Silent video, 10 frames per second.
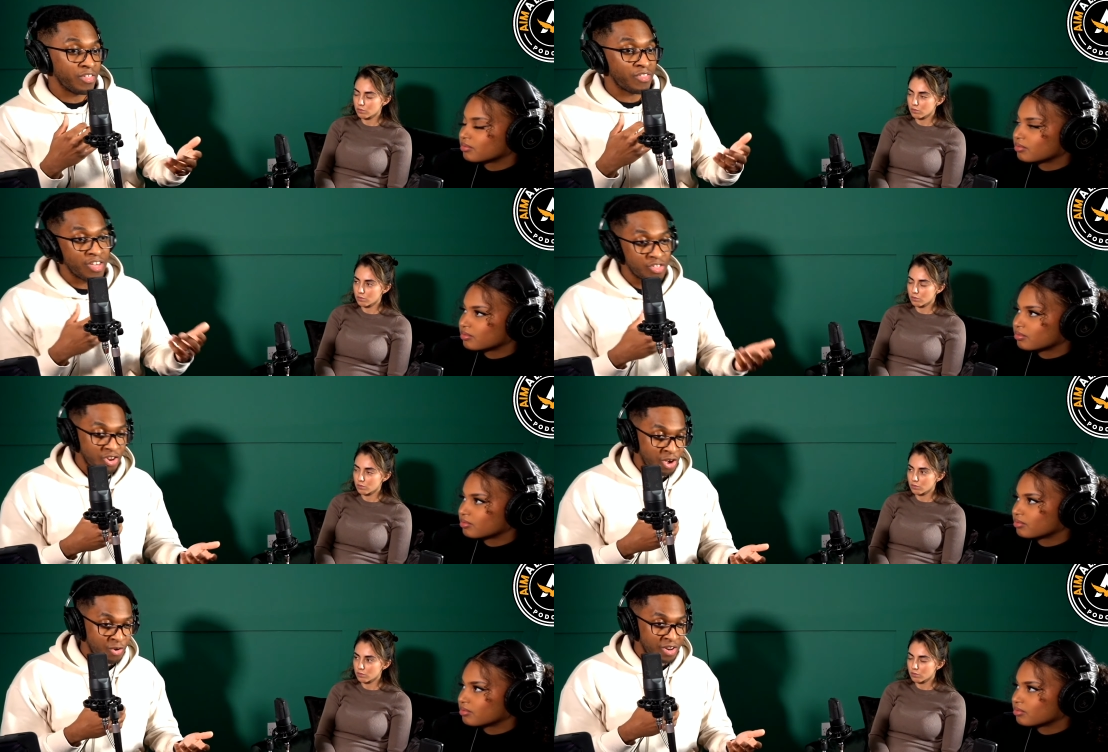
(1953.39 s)
Speaker 1: they should
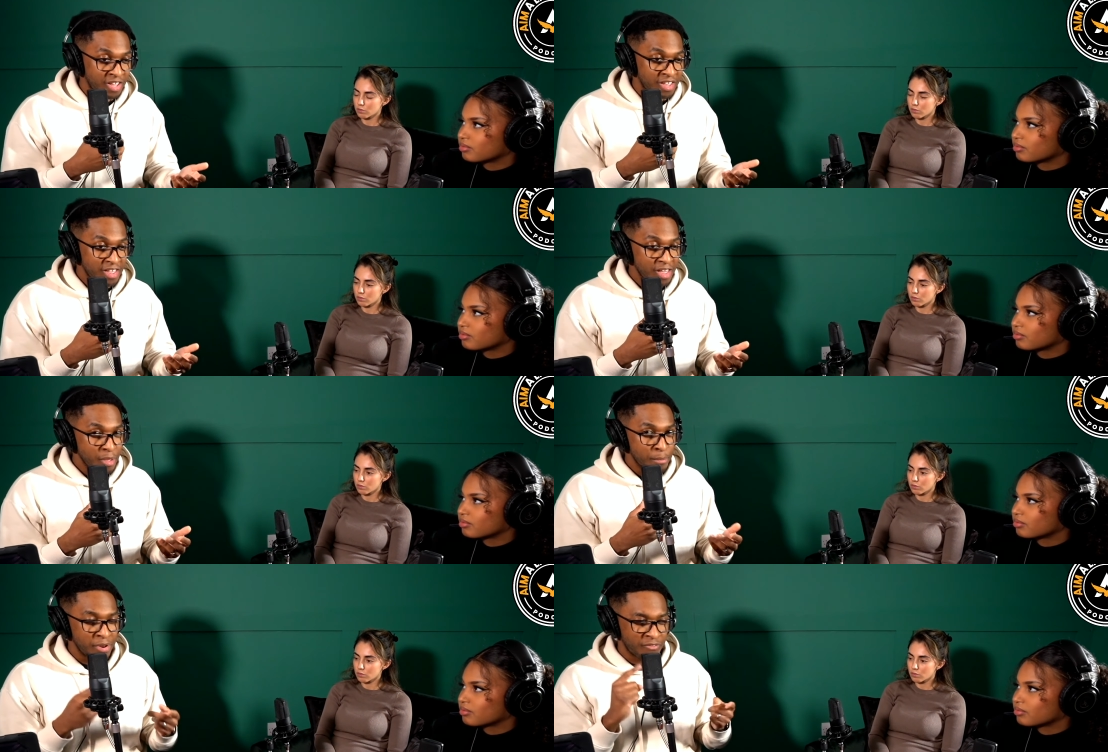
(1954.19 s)
own it.
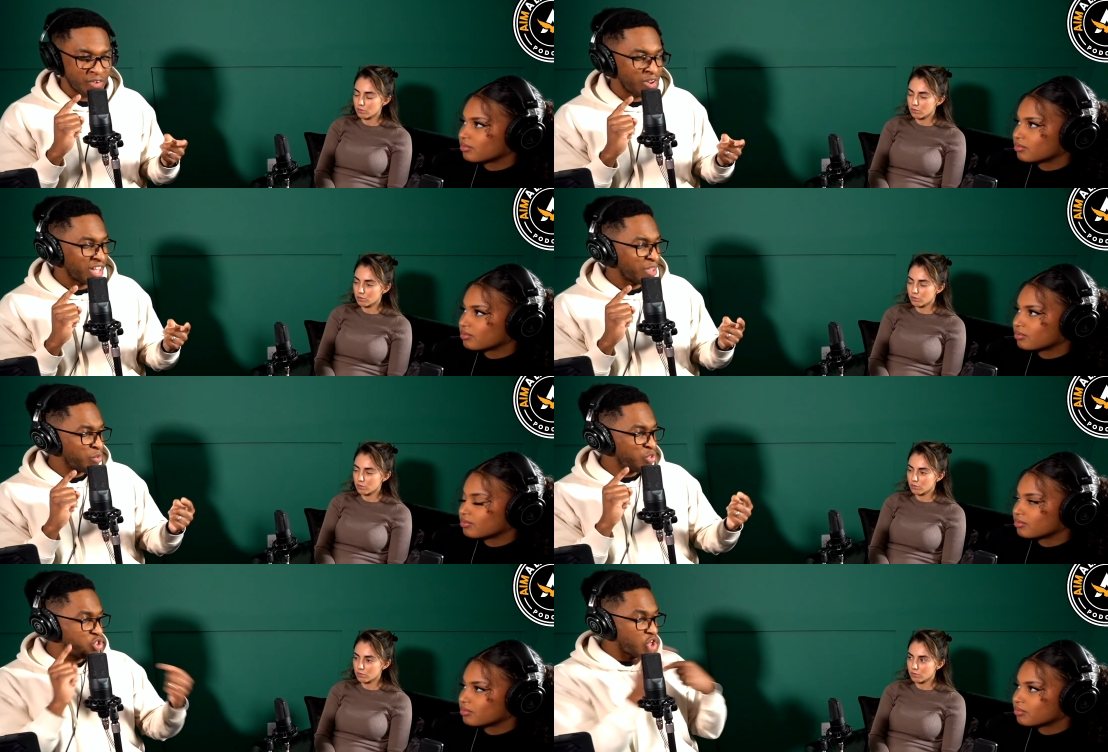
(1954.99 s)
But it felt like it was
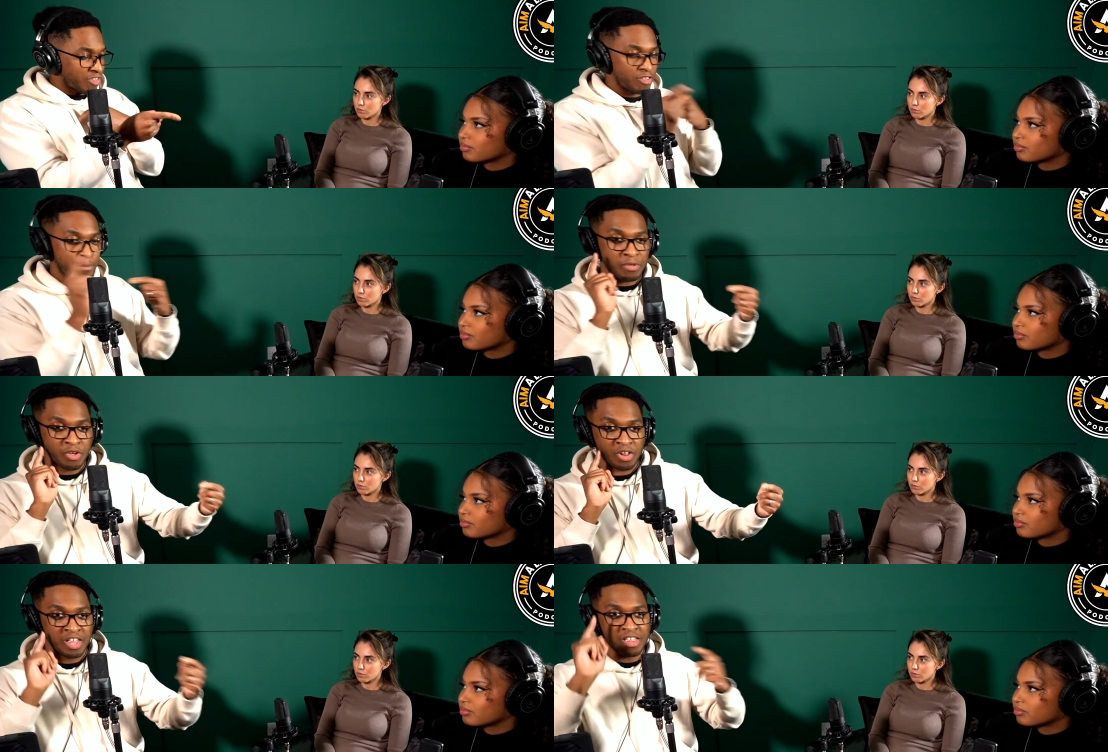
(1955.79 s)
just a
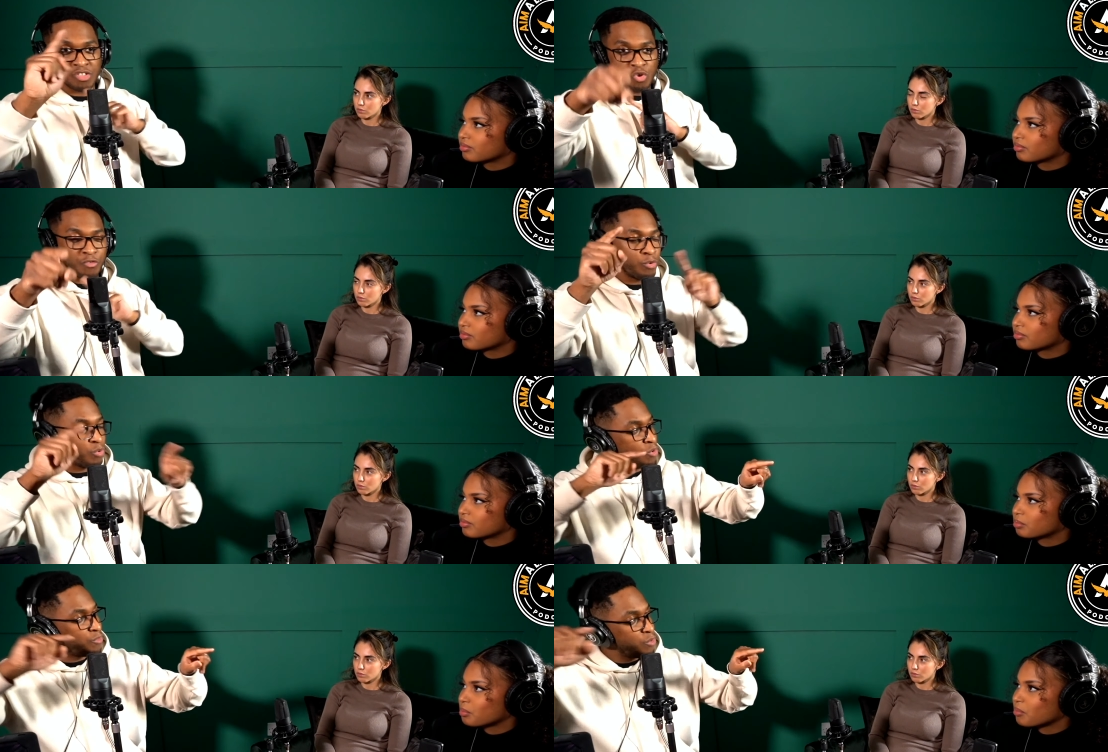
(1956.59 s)
purely your fault,
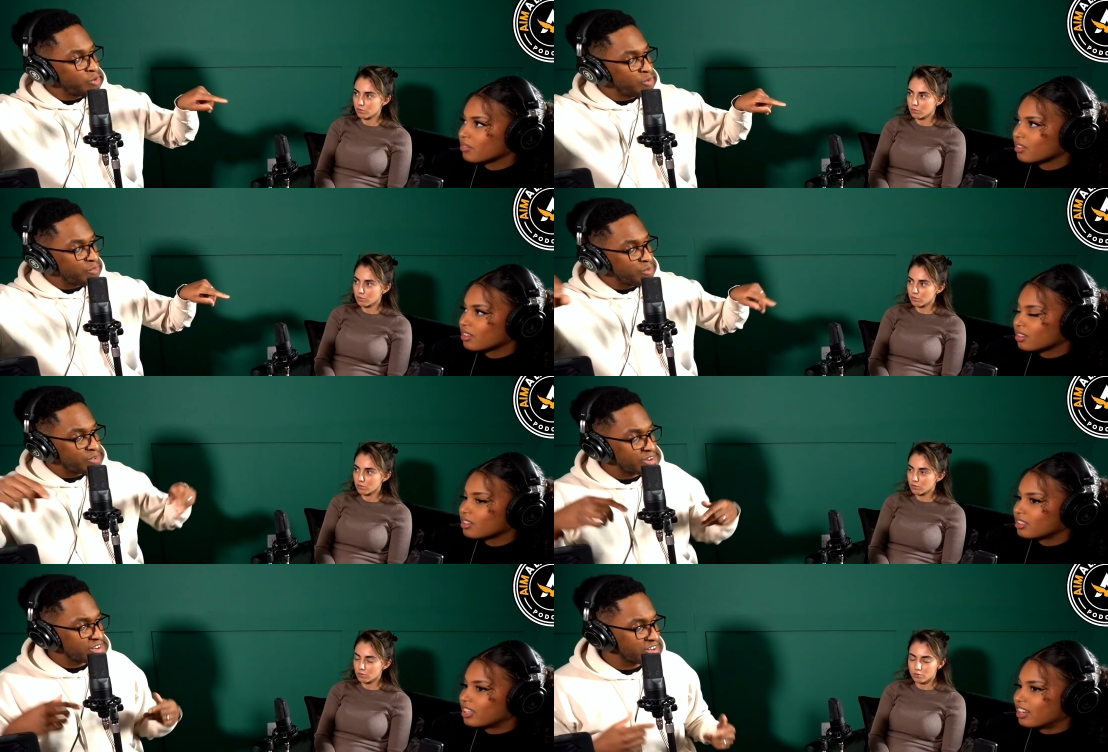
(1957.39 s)
your fault, your fault.
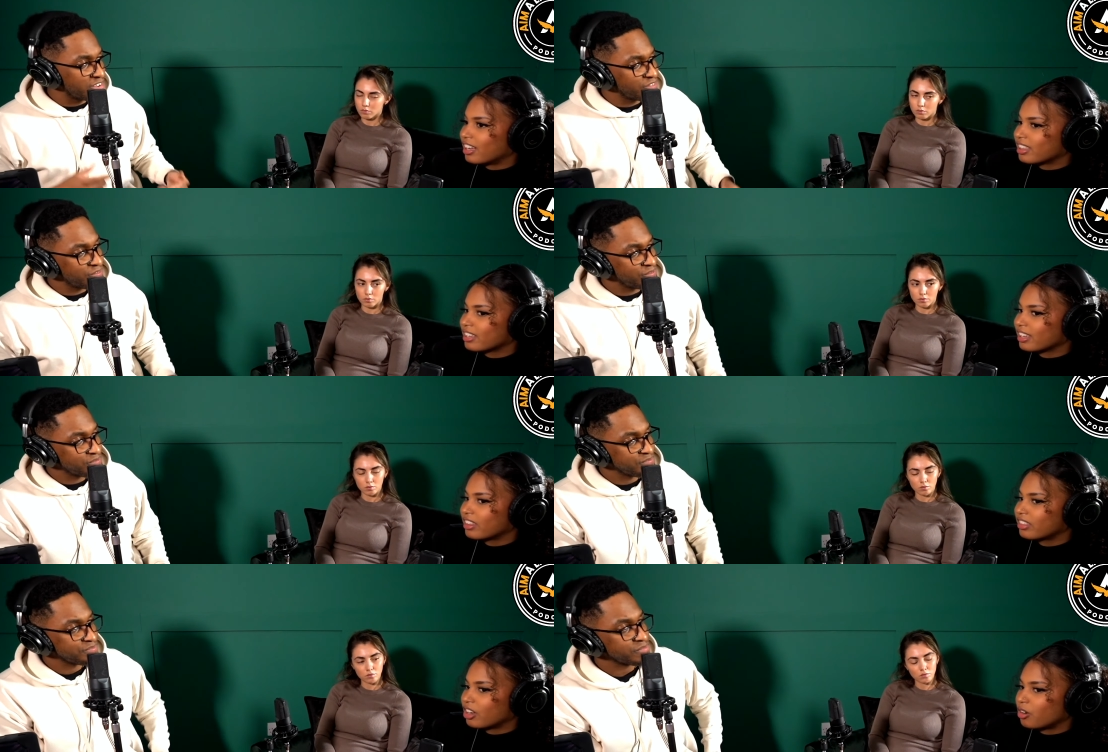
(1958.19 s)
Speaker 2: Yeah, I think
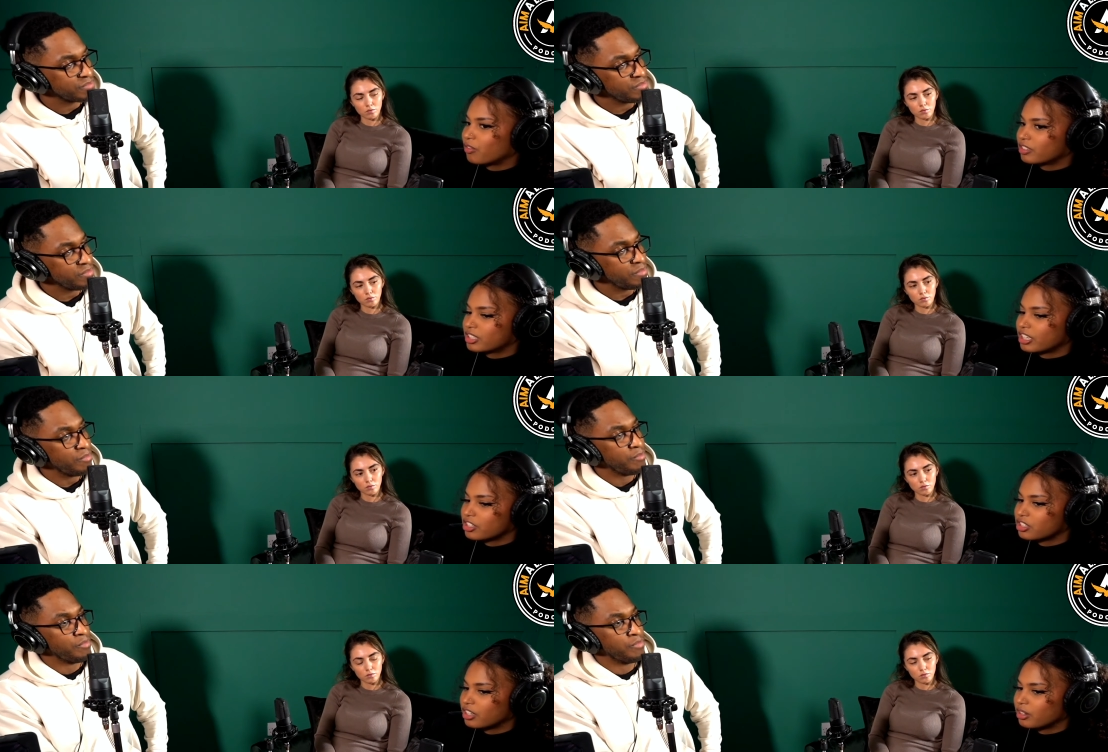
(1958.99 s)
in that
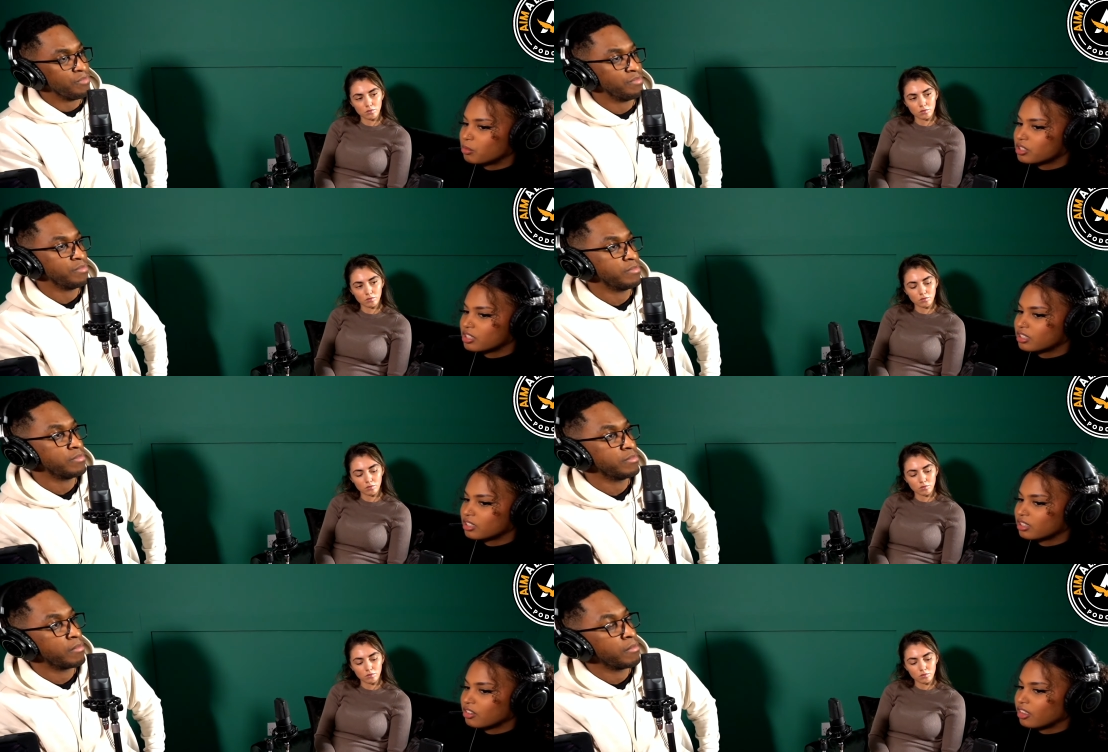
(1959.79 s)
conversation, it wasn't
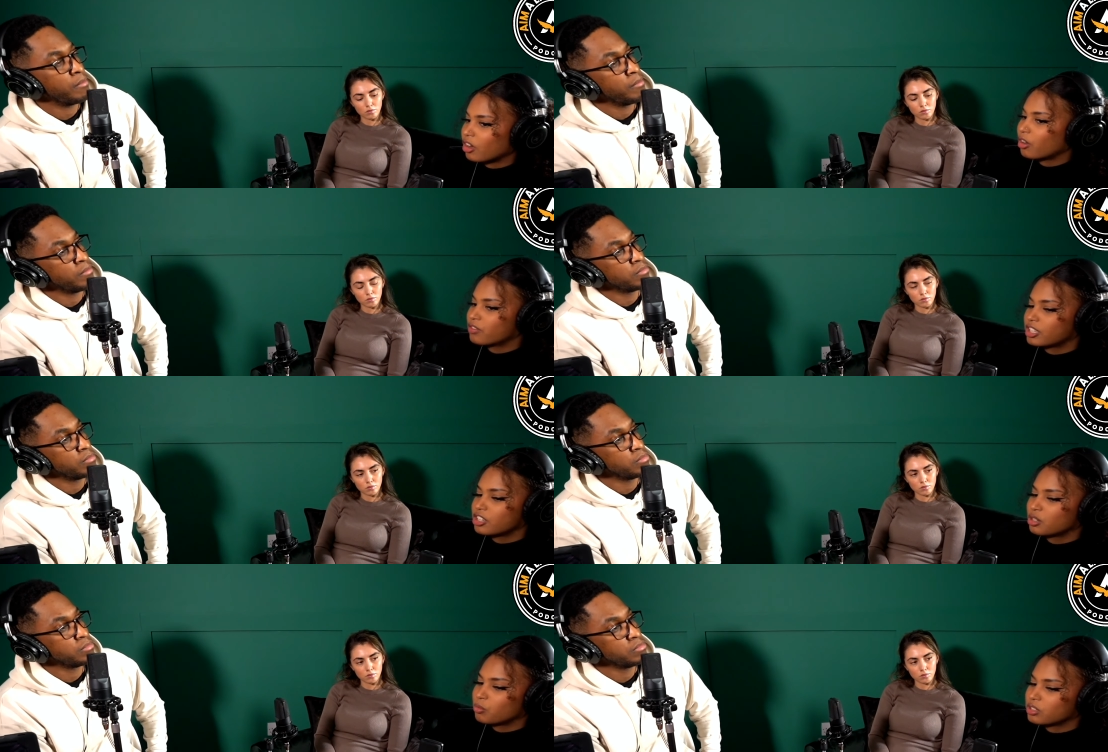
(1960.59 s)
that
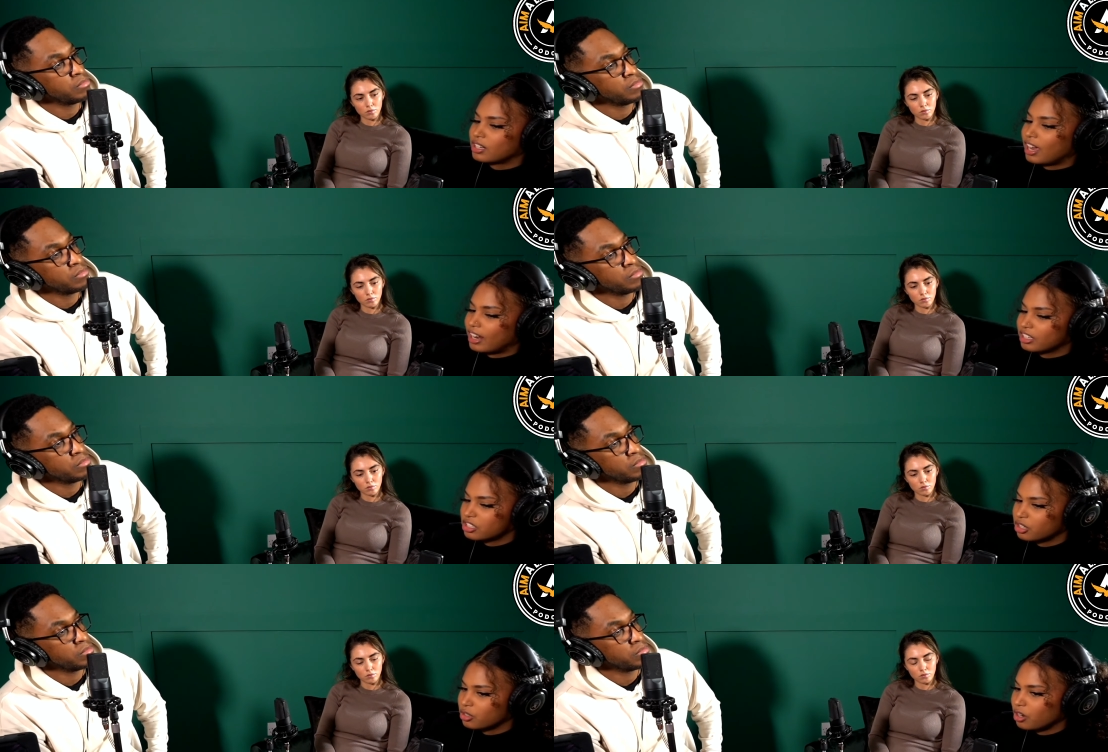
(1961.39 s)
conversation wasn't had
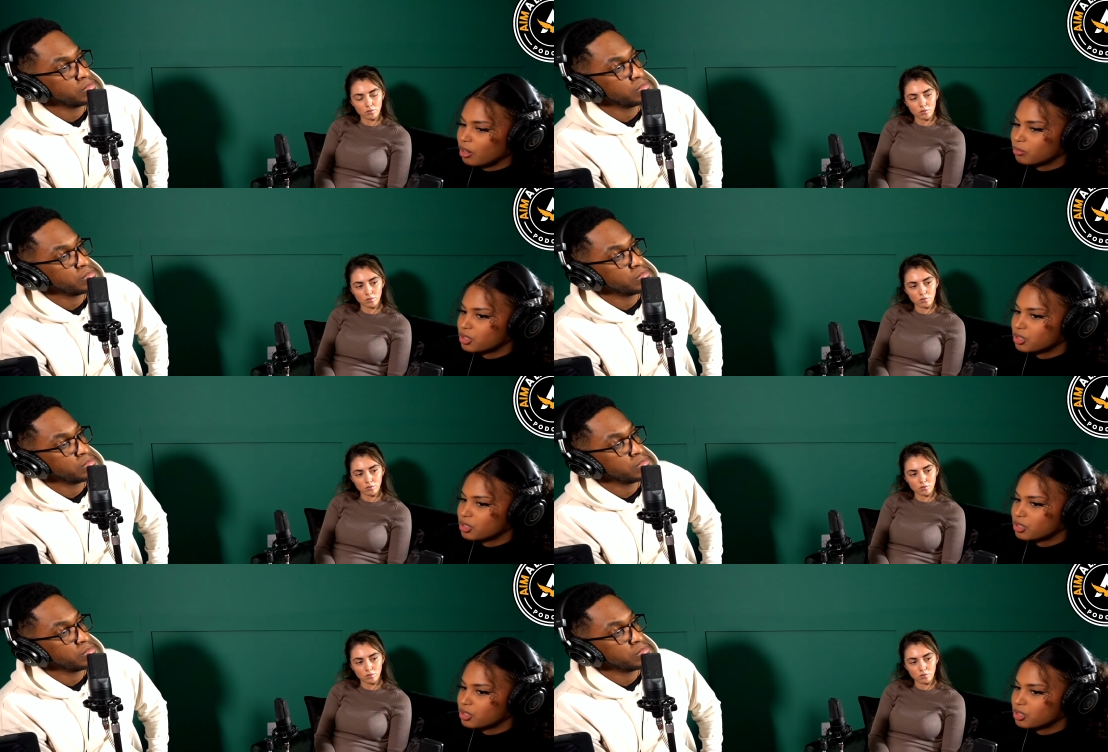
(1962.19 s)
to come